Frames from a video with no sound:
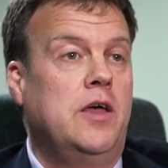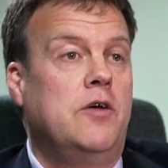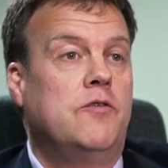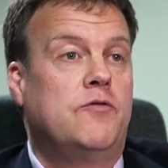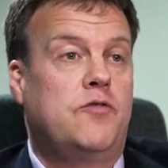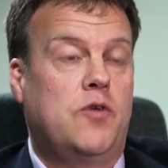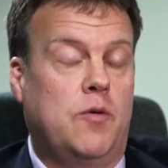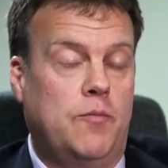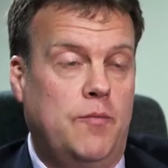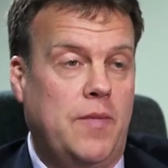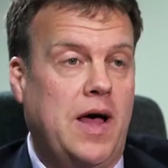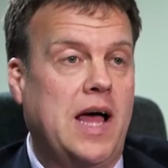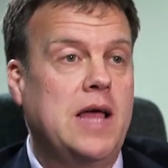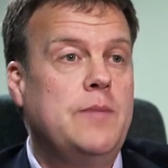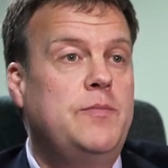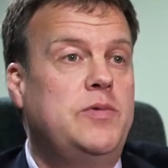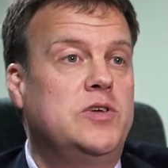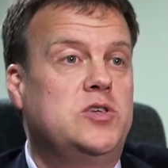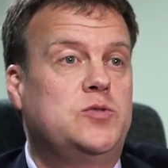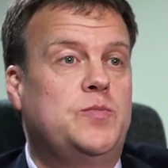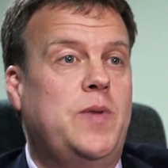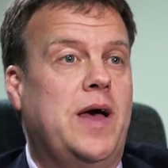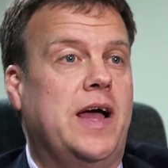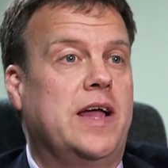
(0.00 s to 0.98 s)
From my
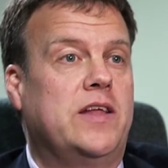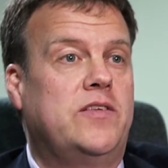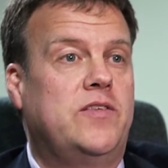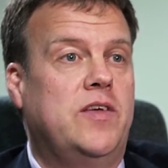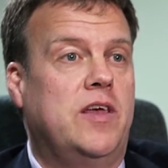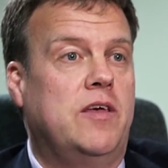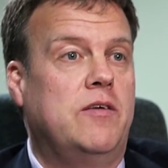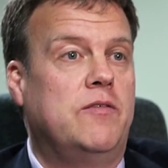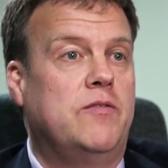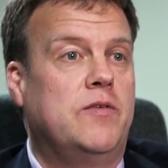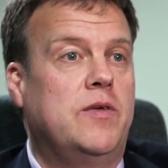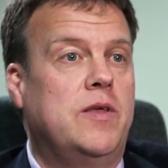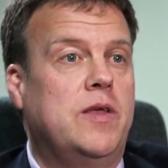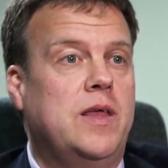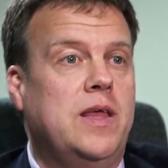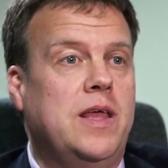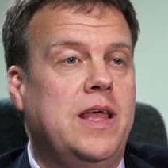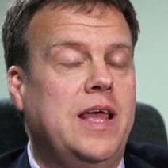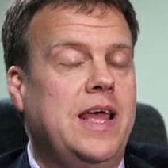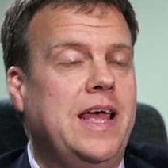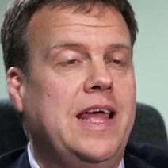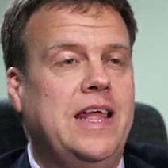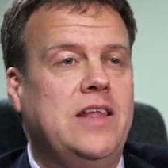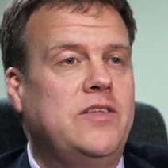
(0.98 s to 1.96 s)
perspective,
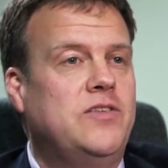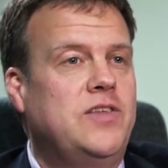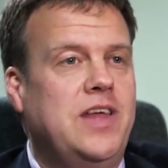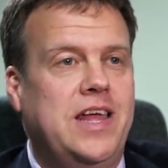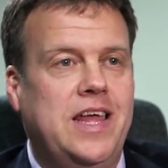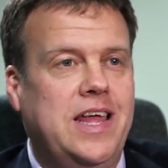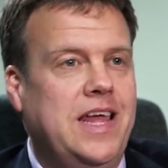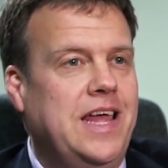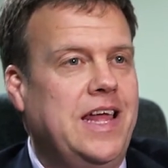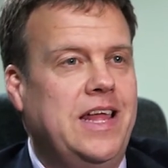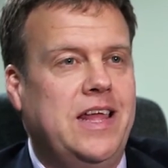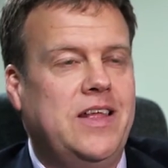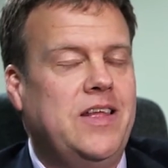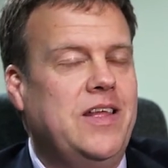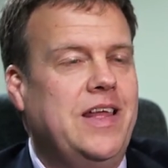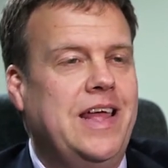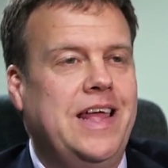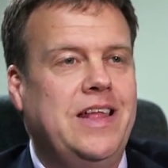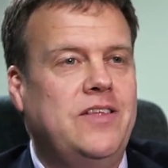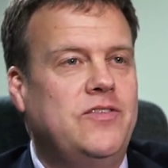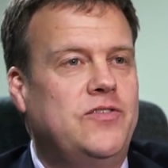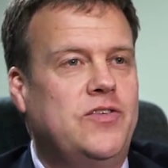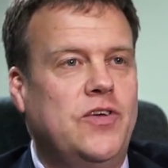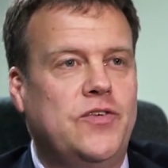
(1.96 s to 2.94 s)
you
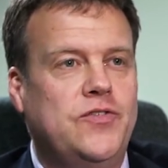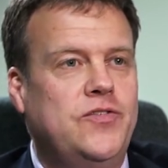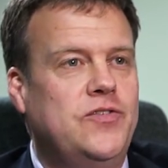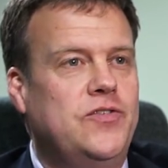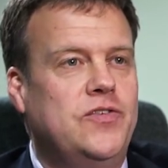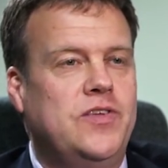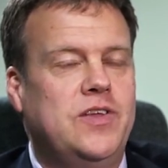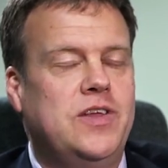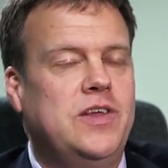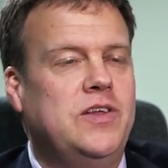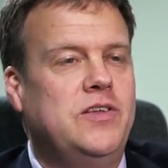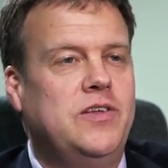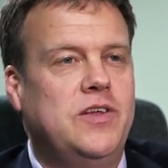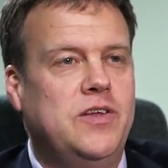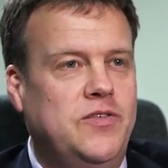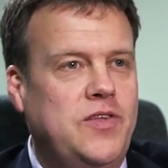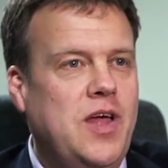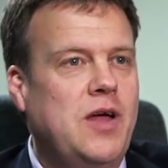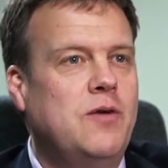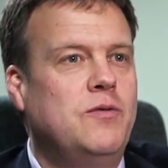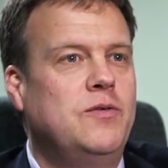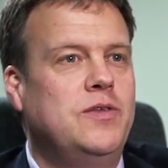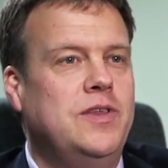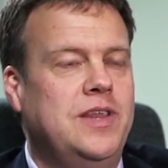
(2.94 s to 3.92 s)

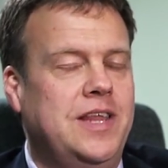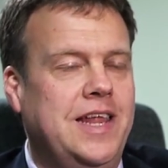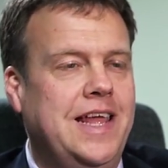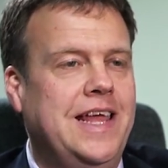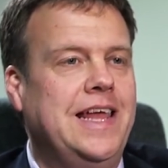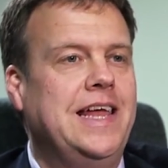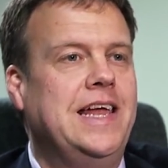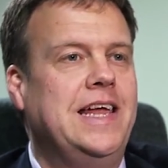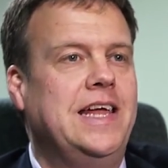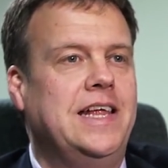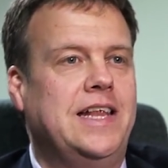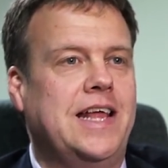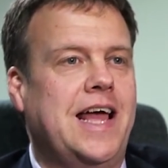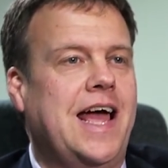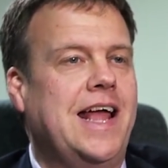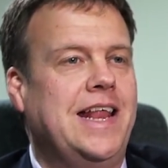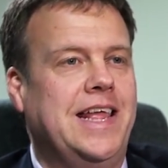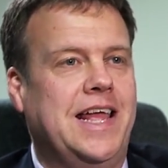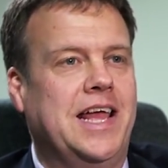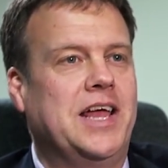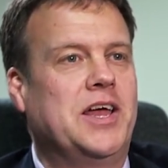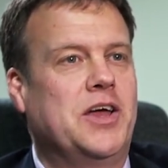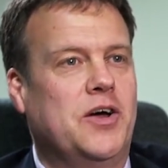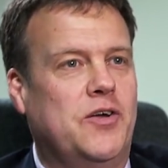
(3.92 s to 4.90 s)
don't need
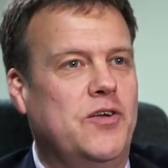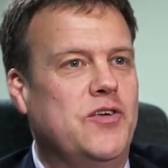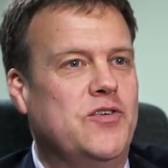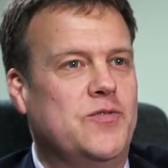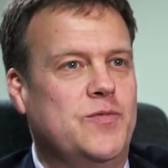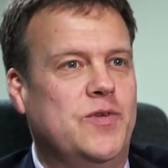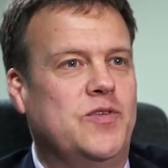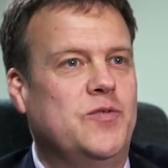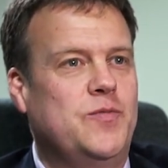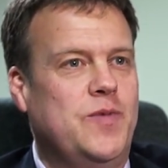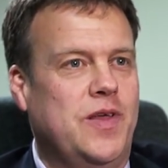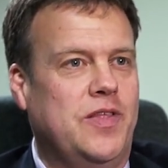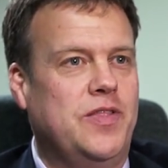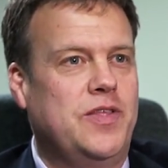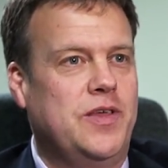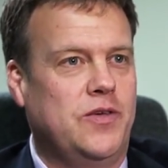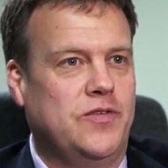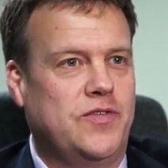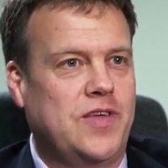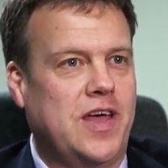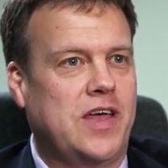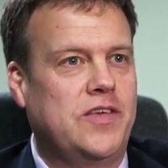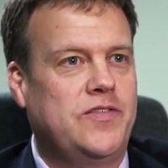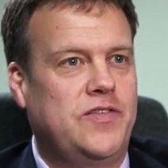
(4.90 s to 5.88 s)
any encouragement to be
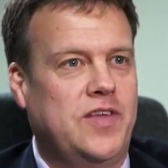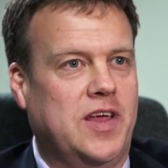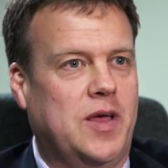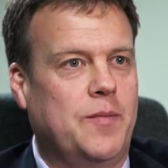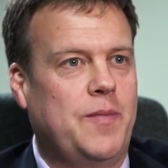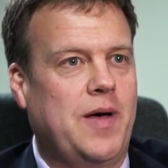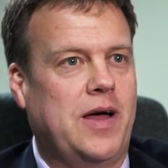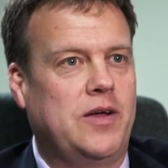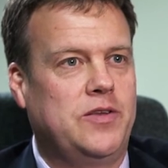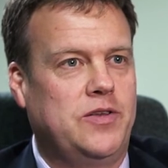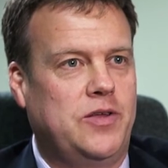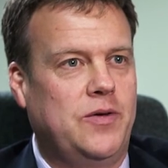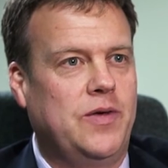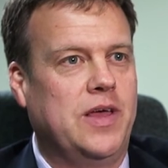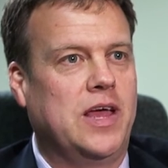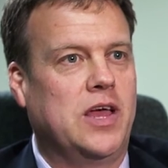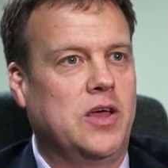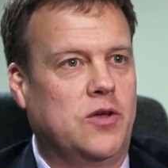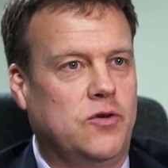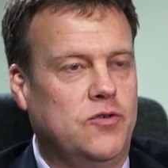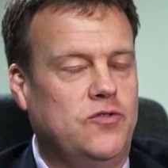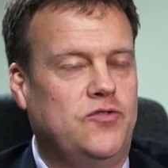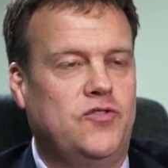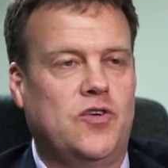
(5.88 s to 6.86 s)
enthusiastic about doing
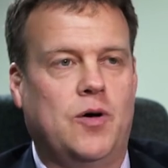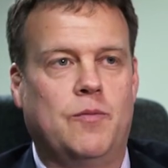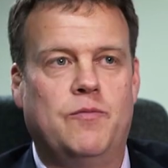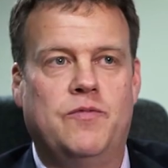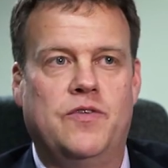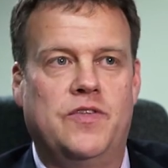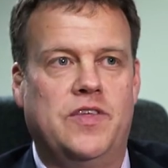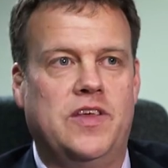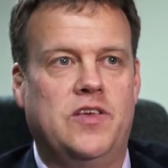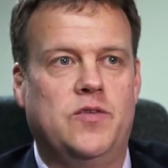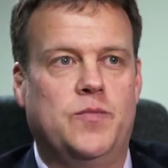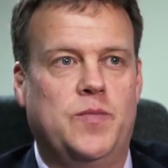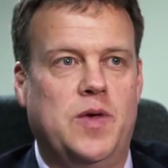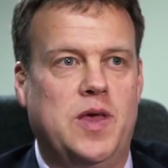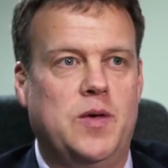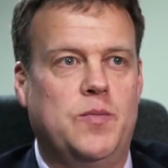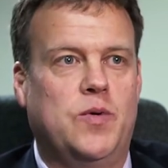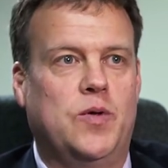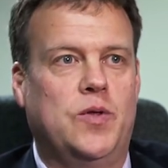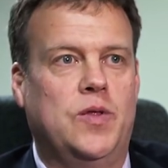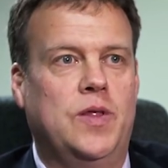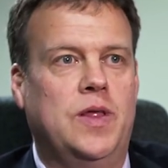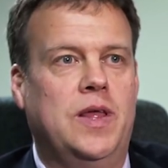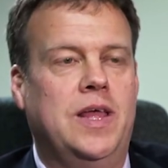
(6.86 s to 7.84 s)
a good job for these
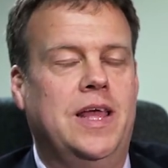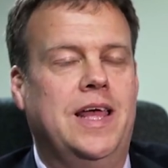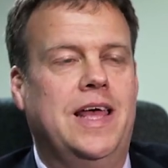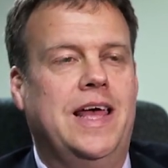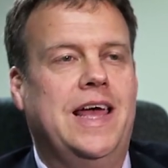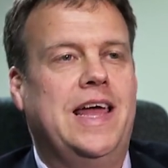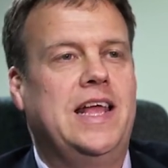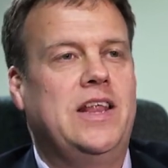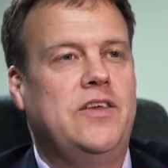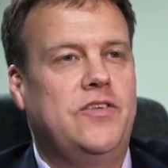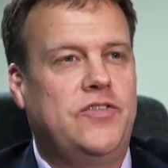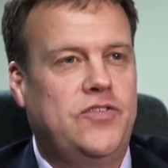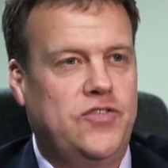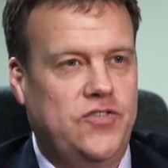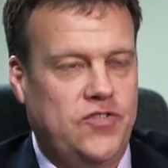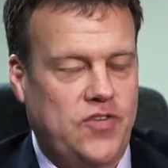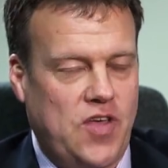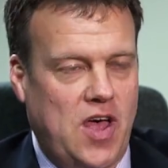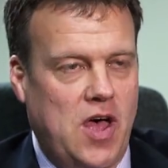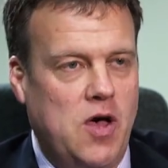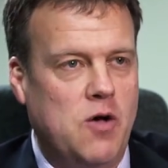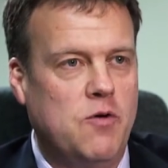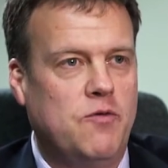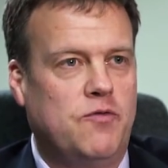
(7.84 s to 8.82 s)
people. It is
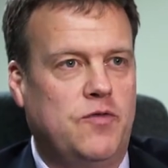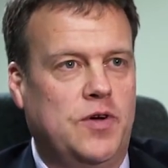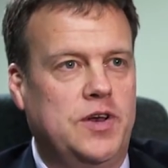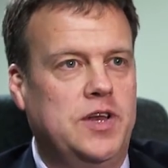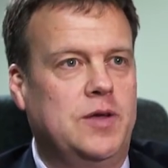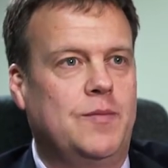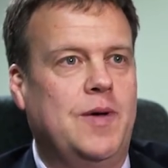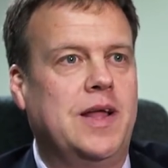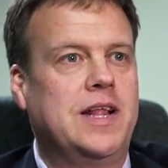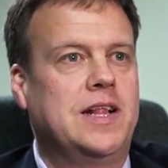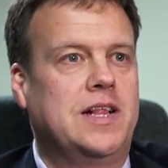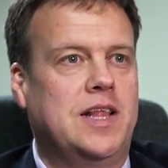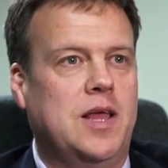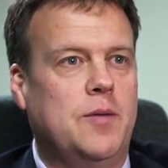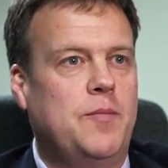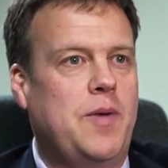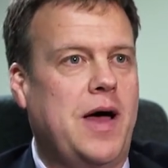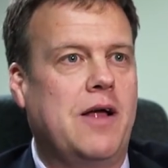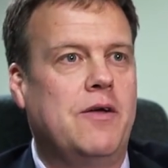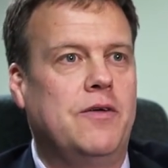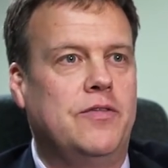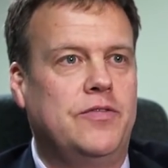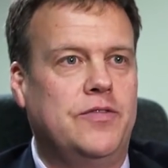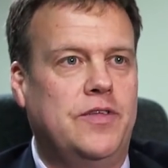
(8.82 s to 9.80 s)
so fundamentally
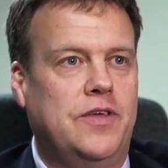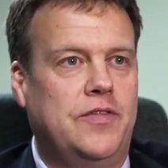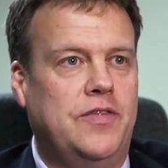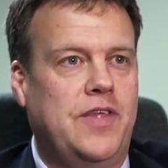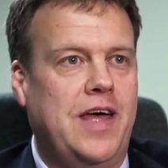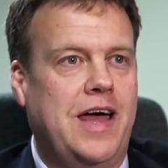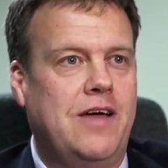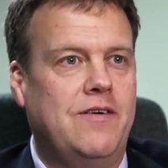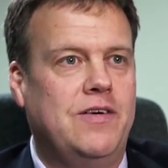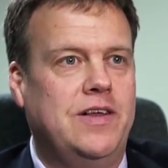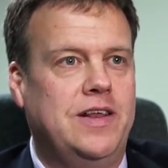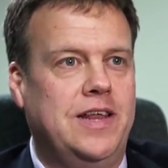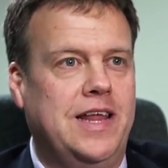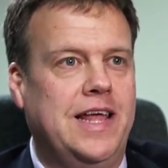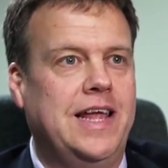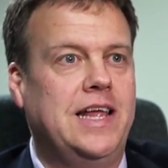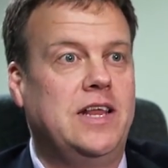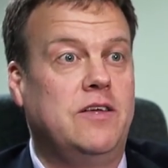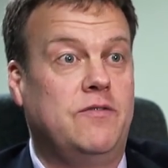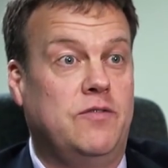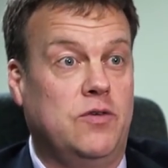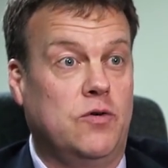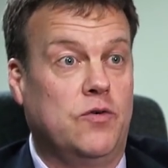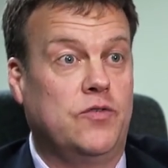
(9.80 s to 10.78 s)
apparent that they're in
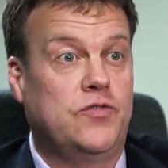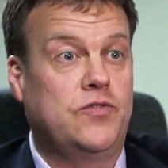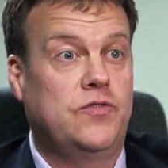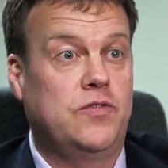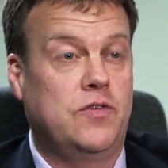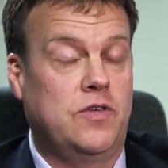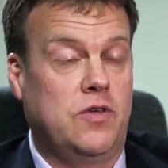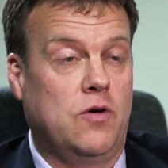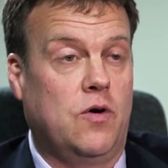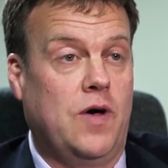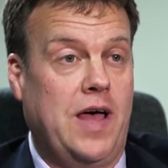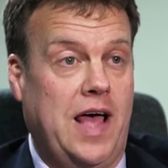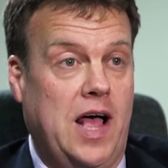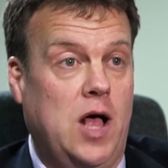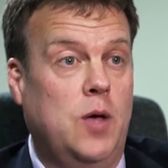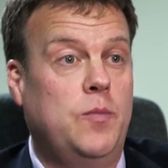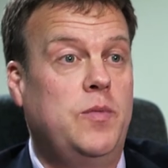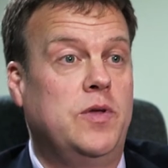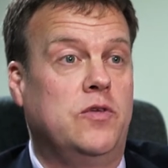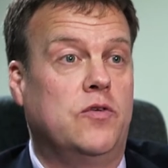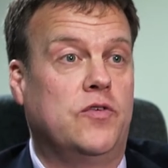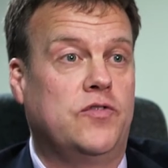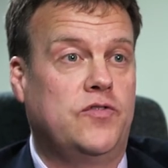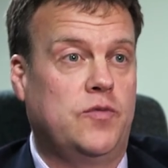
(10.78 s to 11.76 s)
need of your
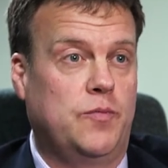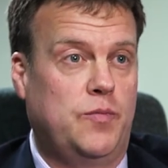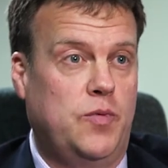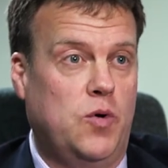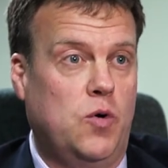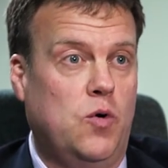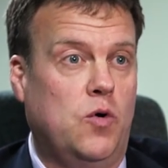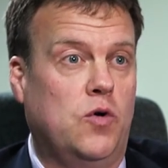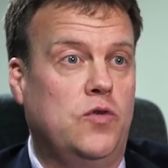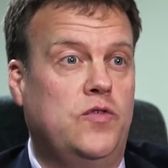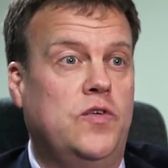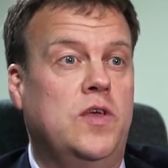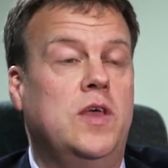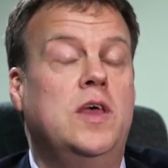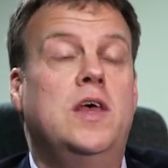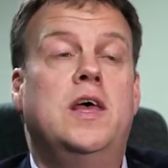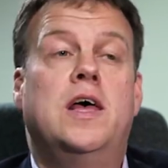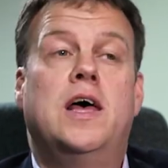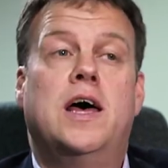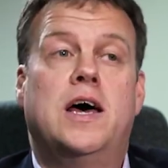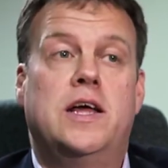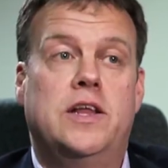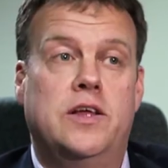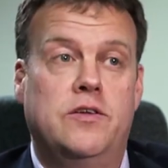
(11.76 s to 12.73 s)
help and your support
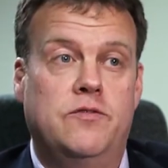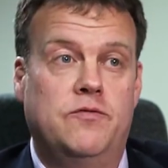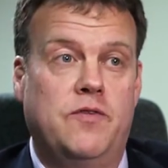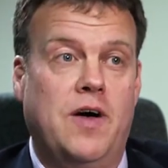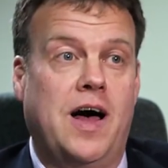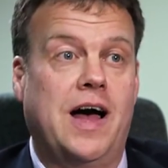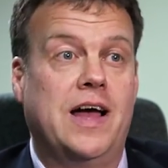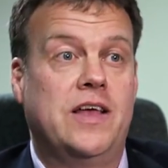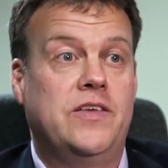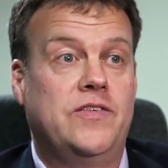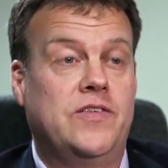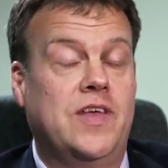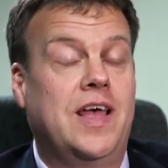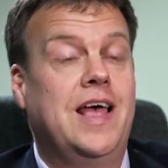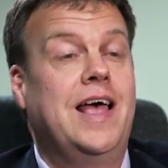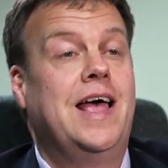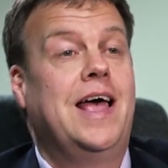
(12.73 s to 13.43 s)
and advice,